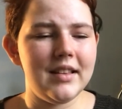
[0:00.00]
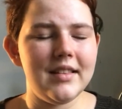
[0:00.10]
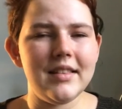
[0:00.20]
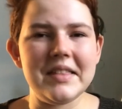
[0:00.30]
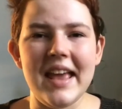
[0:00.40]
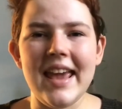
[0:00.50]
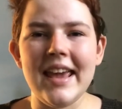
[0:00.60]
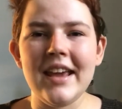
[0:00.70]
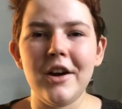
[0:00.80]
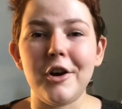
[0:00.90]

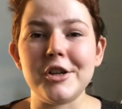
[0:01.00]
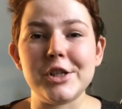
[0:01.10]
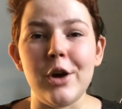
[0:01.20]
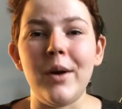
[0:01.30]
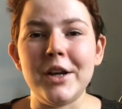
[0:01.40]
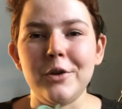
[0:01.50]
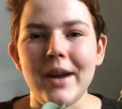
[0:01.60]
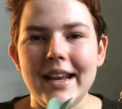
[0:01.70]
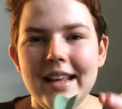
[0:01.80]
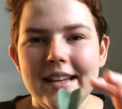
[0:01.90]
They are so
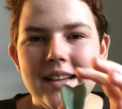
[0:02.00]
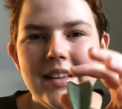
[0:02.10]
underrated.